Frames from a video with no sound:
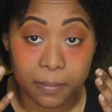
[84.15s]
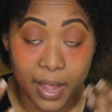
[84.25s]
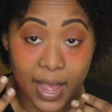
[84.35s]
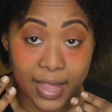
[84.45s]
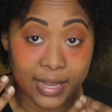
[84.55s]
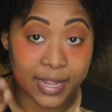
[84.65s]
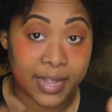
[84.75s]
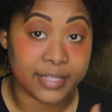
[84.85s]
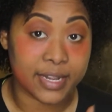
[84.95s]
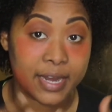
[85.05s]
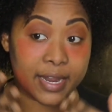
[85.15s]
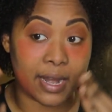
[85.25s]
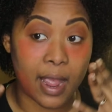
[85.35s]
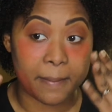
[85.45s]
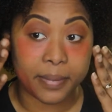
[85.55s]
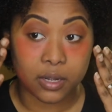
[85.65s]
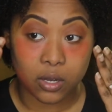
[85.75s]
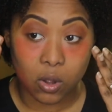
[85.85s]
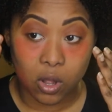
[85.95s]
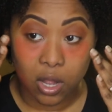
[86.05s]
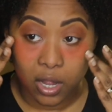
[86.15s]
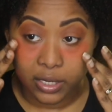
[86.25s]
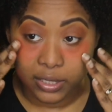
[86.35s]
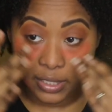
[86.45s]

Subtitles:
my eyelids, and then I put on